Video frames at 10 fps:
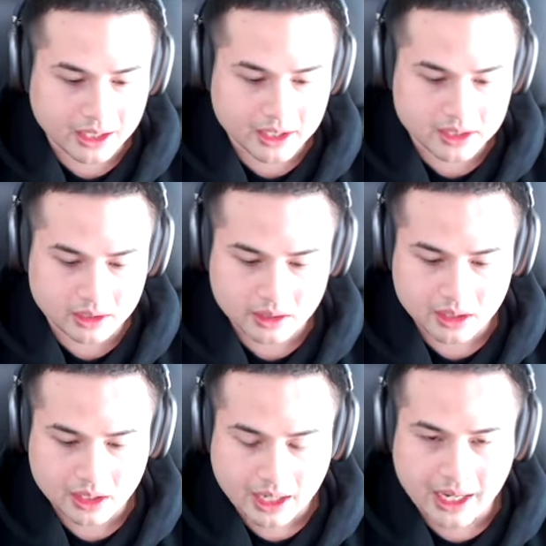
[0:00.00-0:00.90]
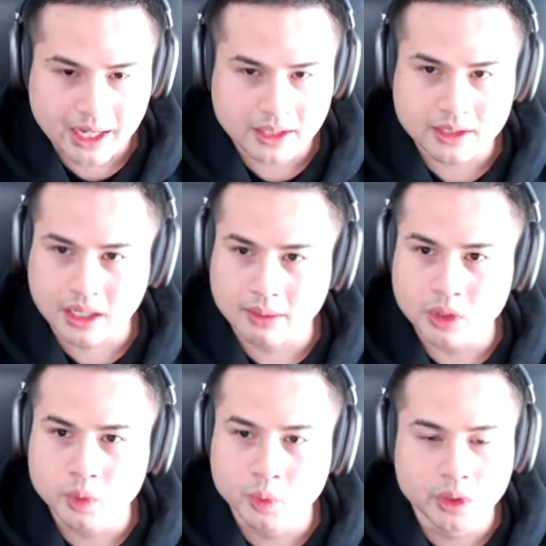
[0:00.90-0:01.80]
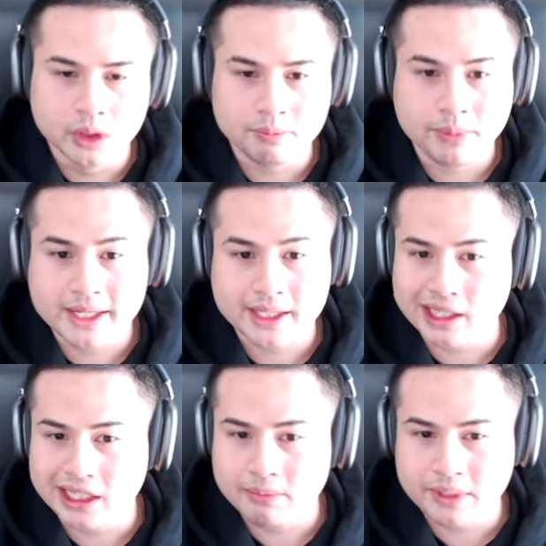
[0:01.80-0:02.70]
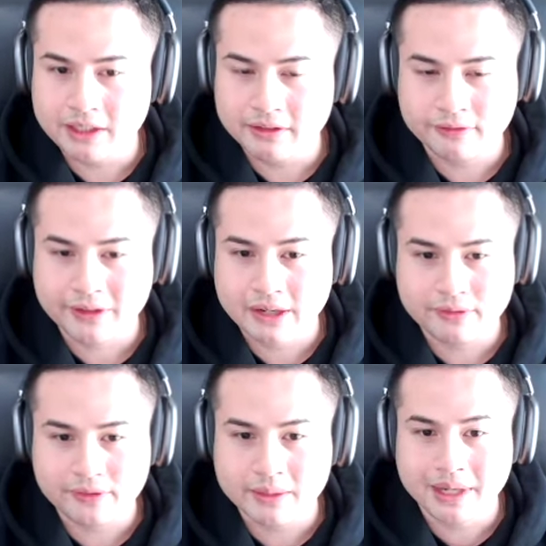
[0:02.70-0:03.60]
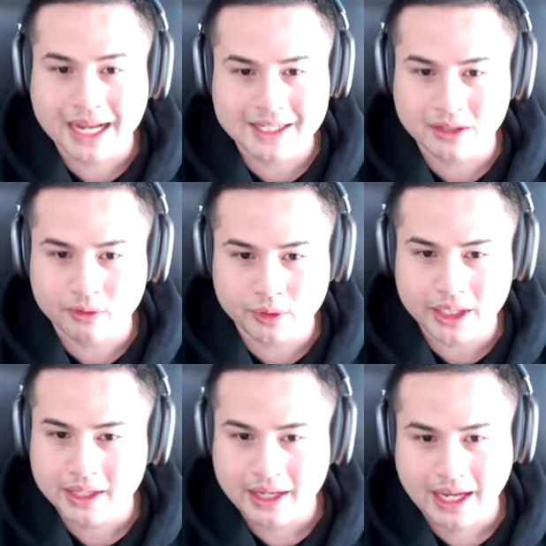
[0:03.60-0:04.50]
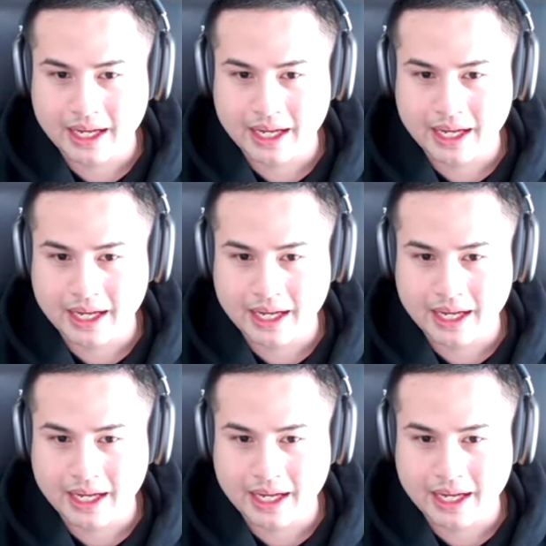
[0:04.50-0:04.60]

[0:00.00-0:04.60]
carton, and you will basically be 5 year plastic free,